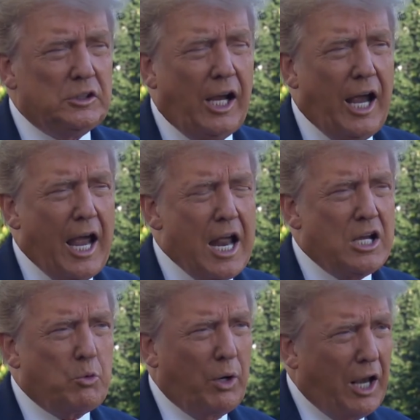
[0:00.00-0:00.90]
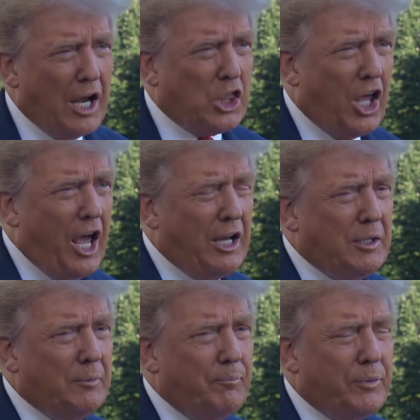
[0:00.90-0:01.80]
and we like that.
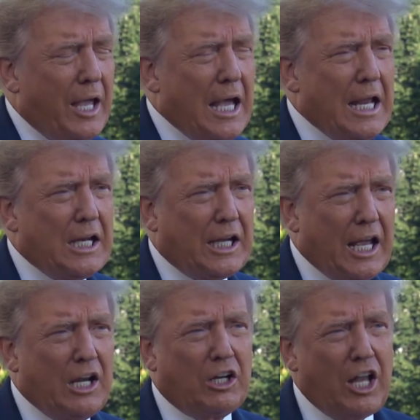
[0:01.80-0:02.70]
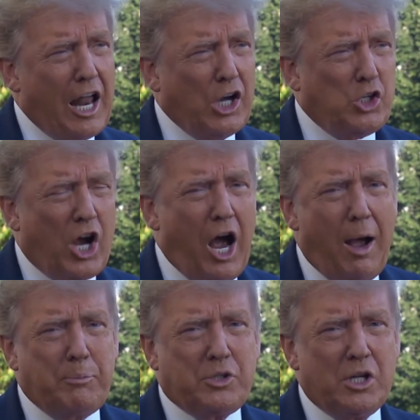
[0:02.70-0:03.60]
And again, a lot of
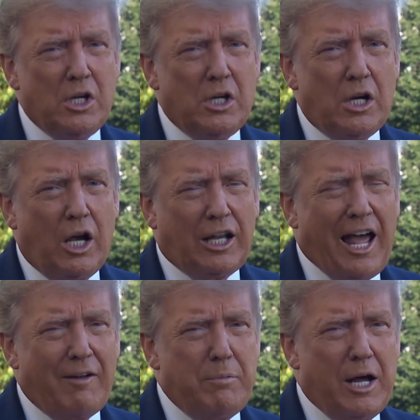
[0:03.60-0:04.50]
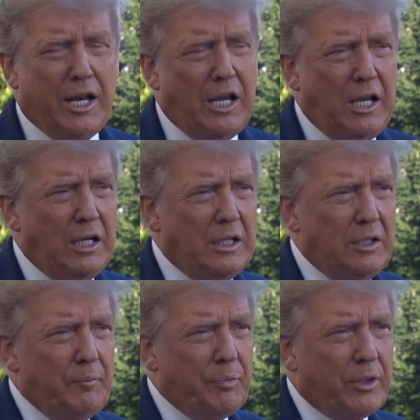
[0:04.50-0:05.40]
jobs, a lot of money,
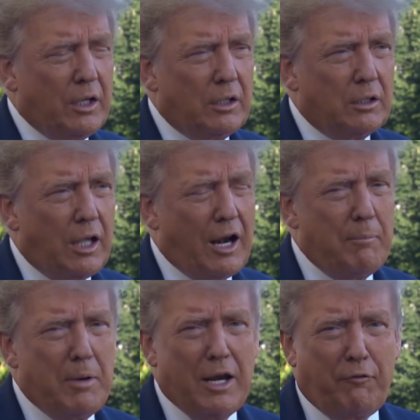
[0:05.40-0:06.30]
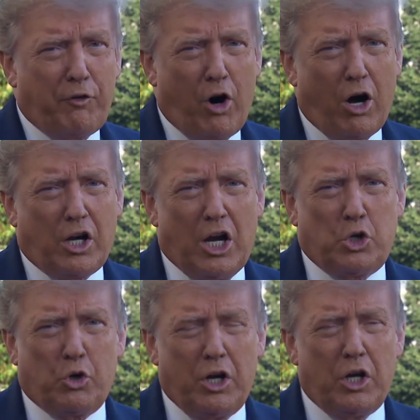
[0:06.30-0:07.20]
a lot of money for our
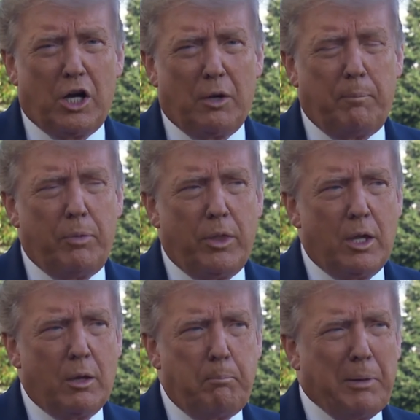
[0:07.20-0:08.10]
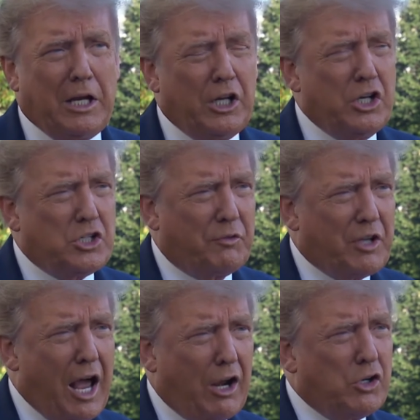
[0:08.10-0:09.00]
country. Uh, billions of
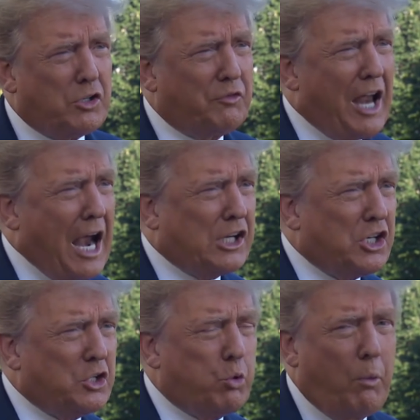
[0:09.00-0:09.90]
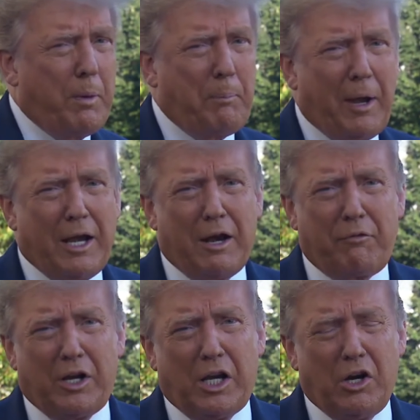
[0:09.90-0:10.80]
dollars of taxes will be paid
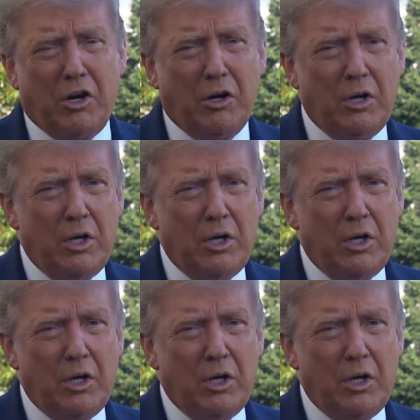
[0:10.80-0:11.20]
every year,